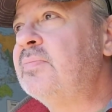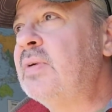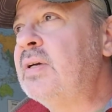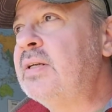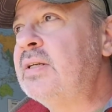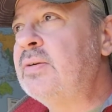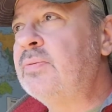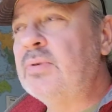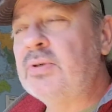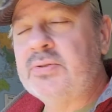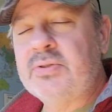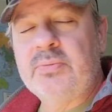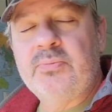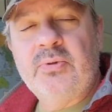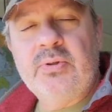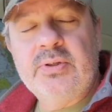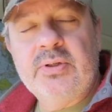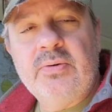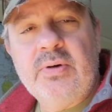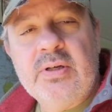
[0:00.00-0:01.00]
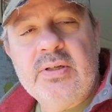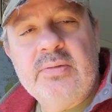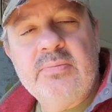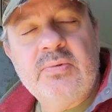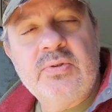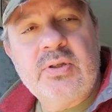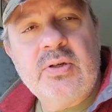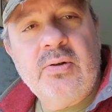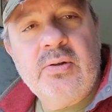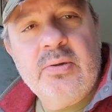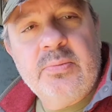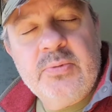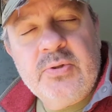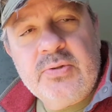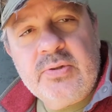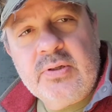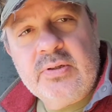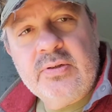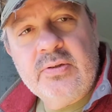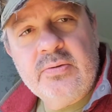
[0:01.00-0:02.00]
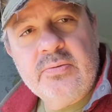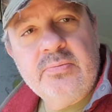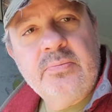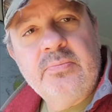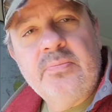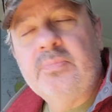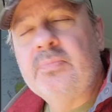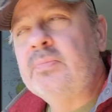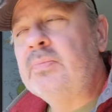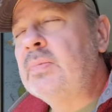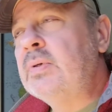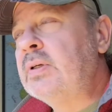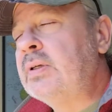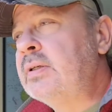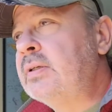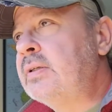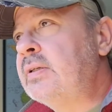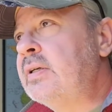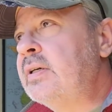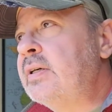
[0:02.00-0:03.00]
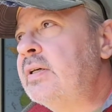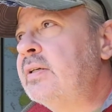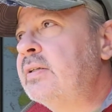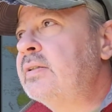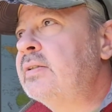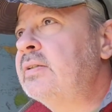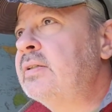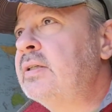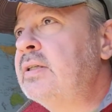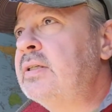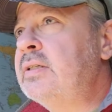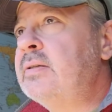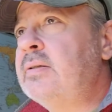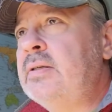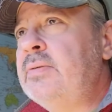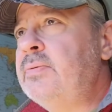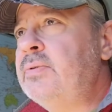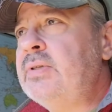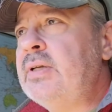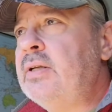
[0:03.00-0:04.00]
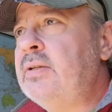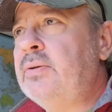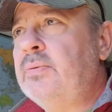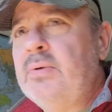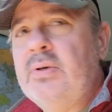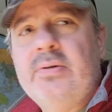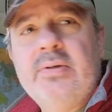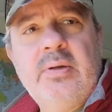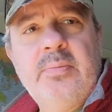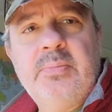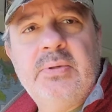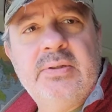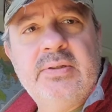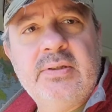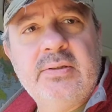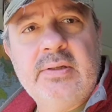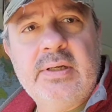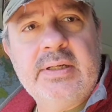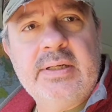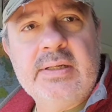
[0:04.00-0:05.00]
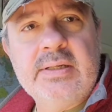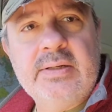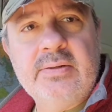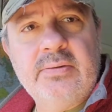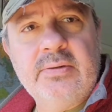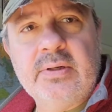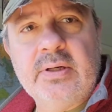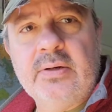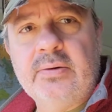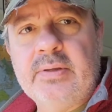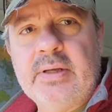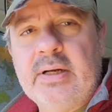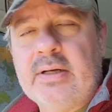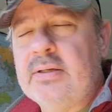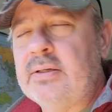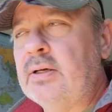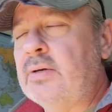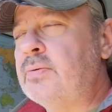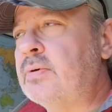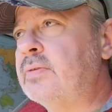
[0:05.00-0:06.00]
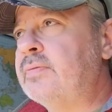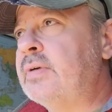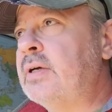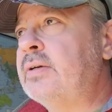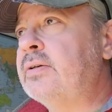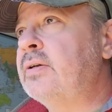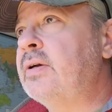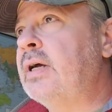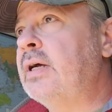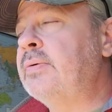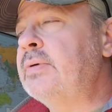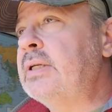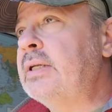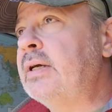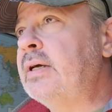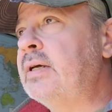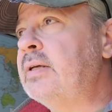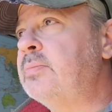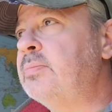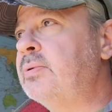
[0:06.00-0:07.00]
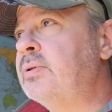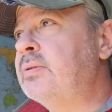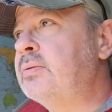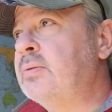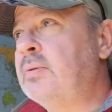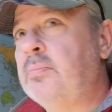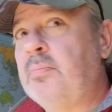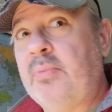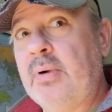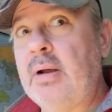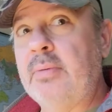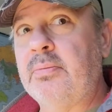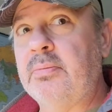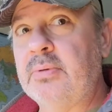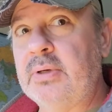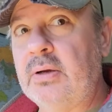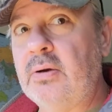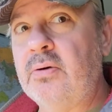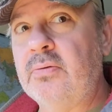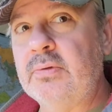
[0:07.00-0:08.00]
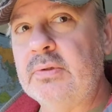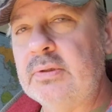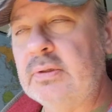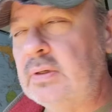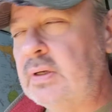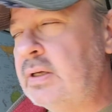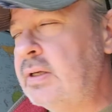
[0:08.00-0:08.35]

And he wrote some really great solo music too. And he was on the road up until like a year ago that I know of. I don't know how he died, but probably COVID.